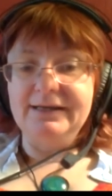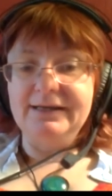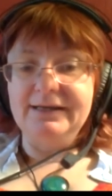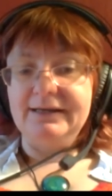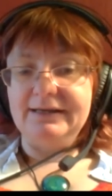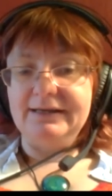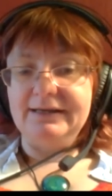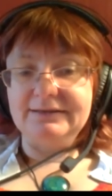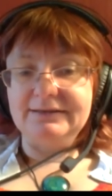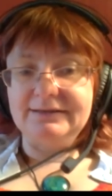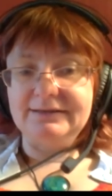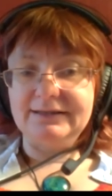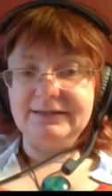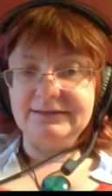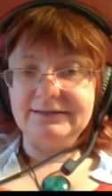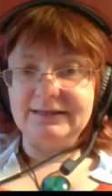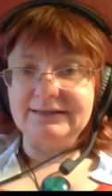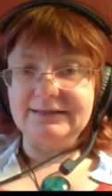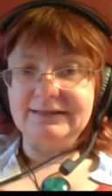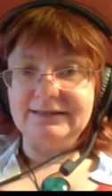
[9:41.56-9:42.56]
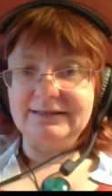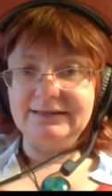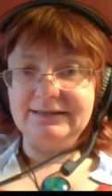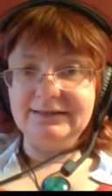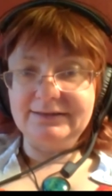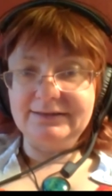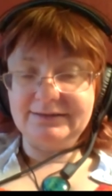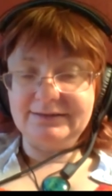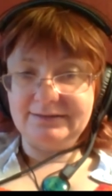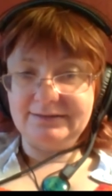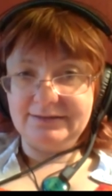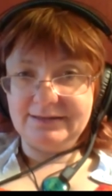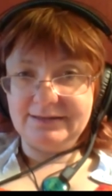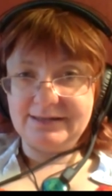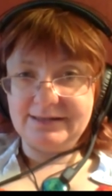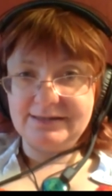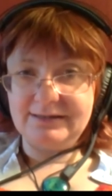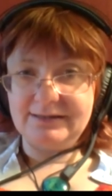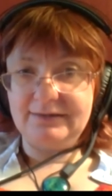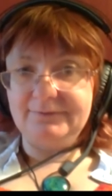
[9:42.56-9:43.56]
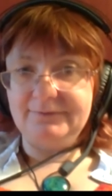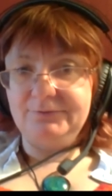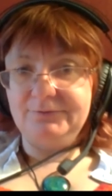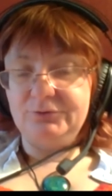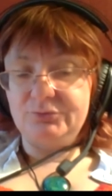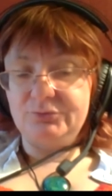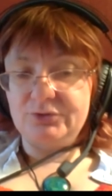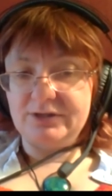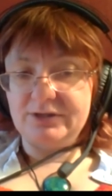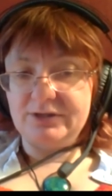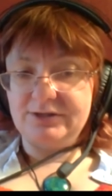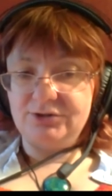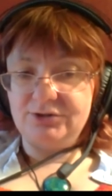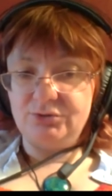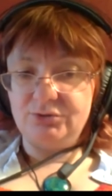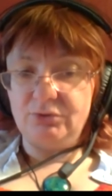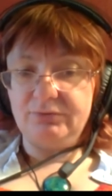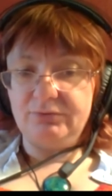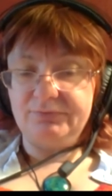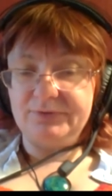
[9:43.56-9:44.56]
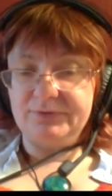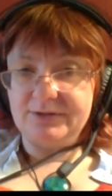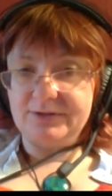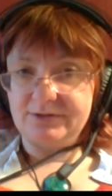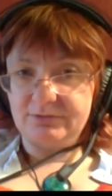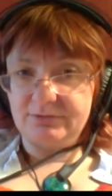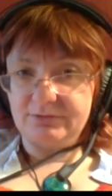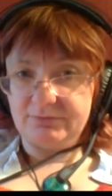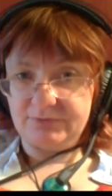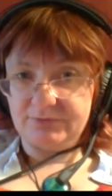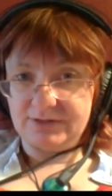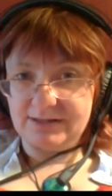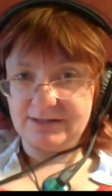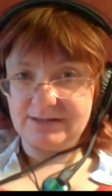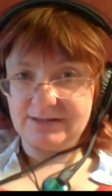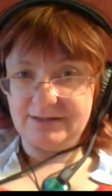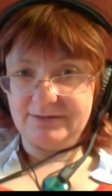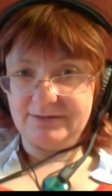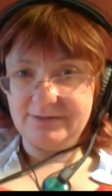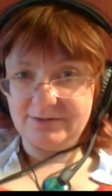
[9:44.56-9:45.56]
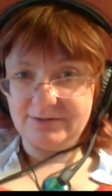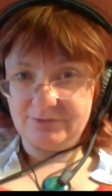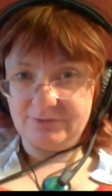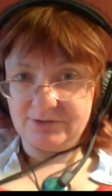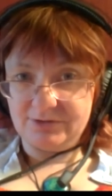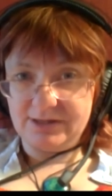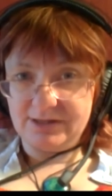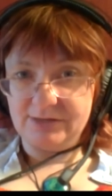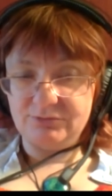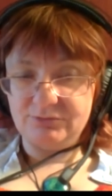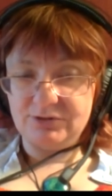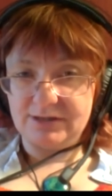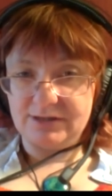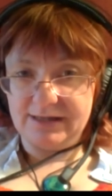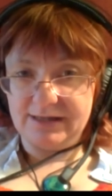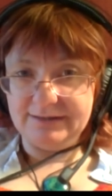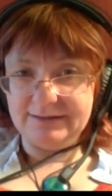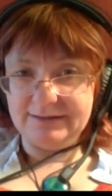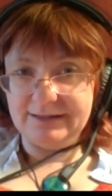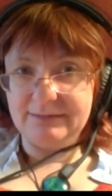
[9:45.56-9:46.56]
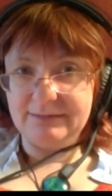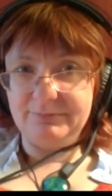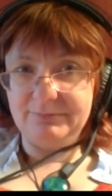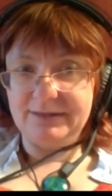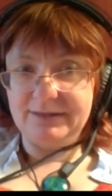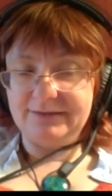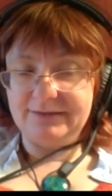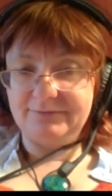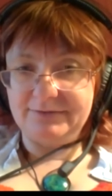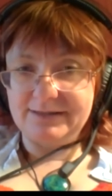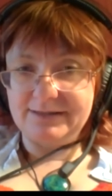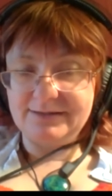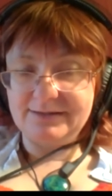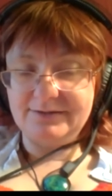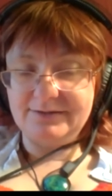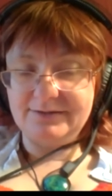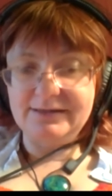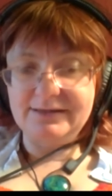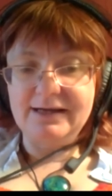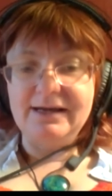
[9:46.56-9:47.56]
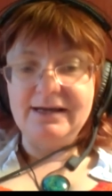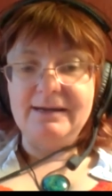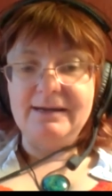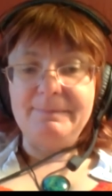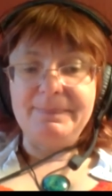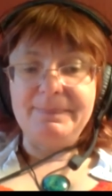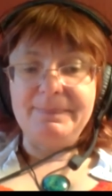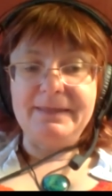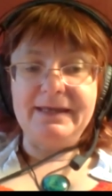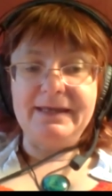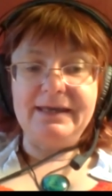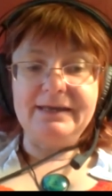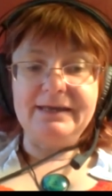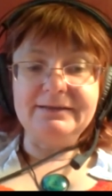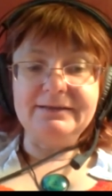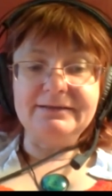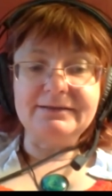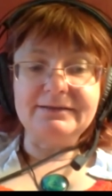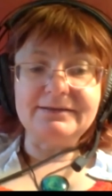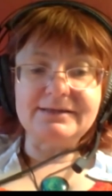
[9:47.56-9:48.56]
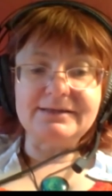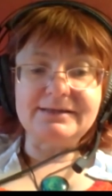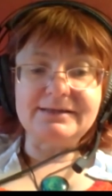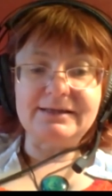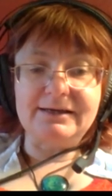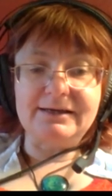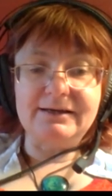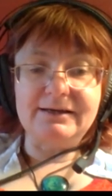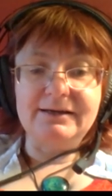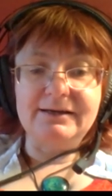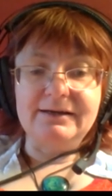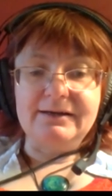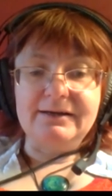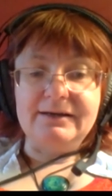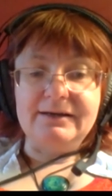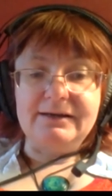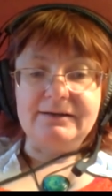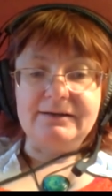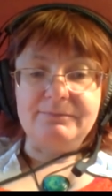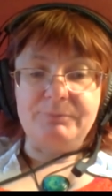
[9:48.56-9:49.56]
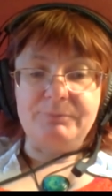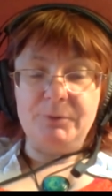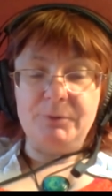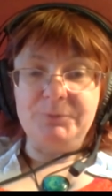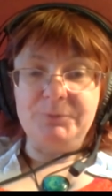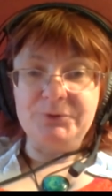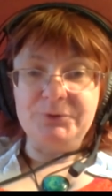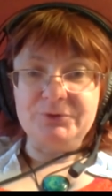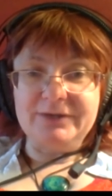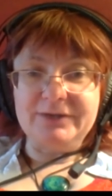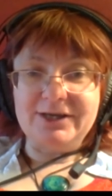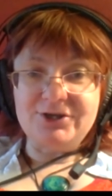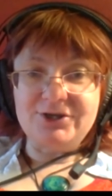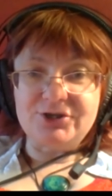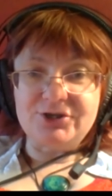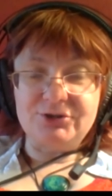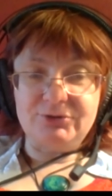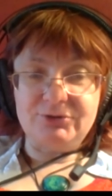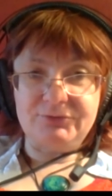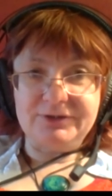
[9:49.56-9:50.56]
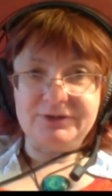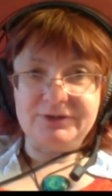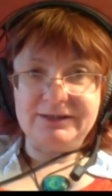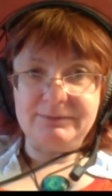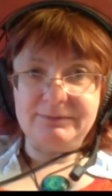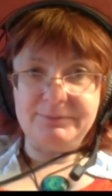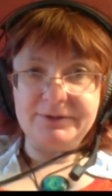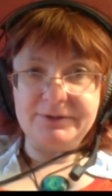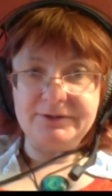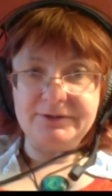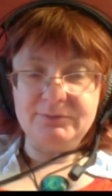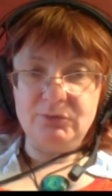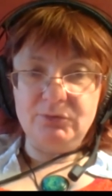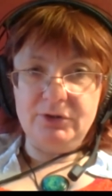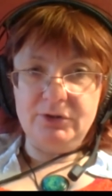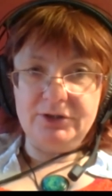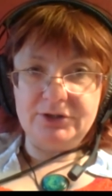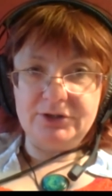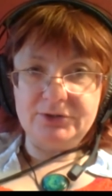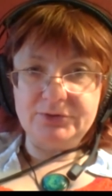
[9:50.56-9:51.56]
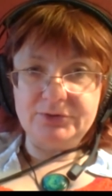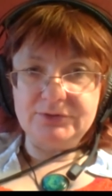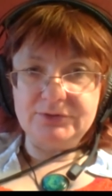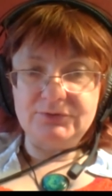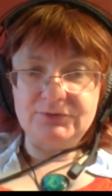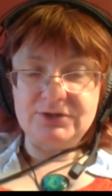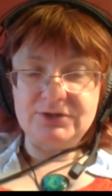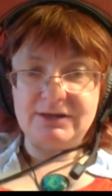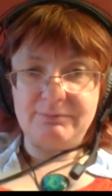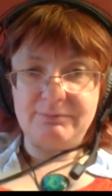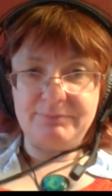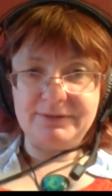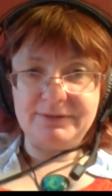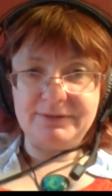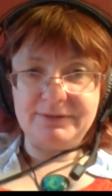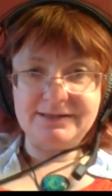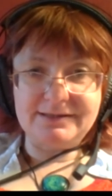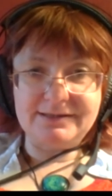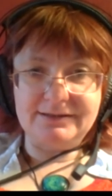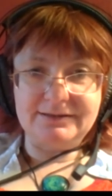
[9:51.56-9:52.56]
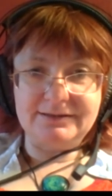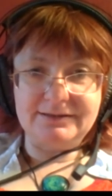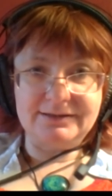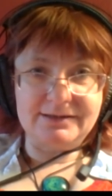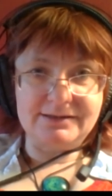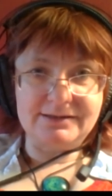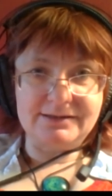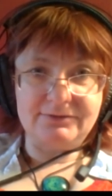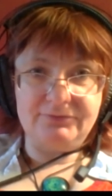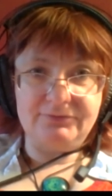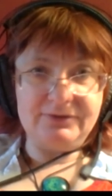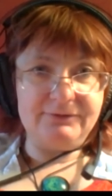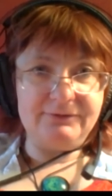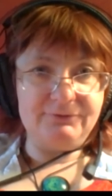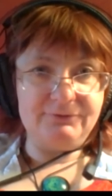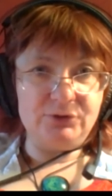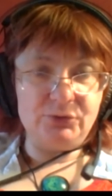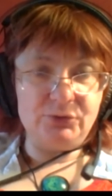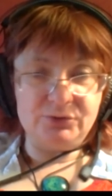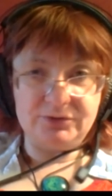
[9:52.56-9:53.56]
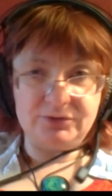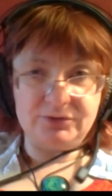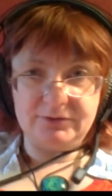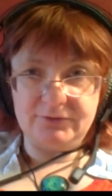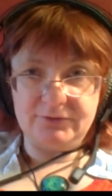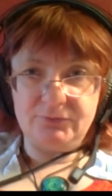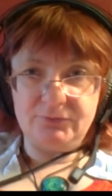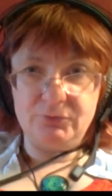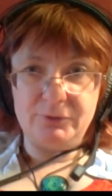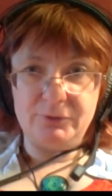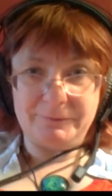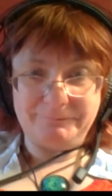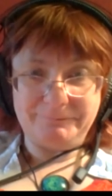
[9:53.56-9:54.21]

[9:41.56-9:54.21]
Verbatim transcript: and it can adhere itself to the surface of the cells on the outside, like blood vessels, and the population of heparin molecules which are present in the free-floating form.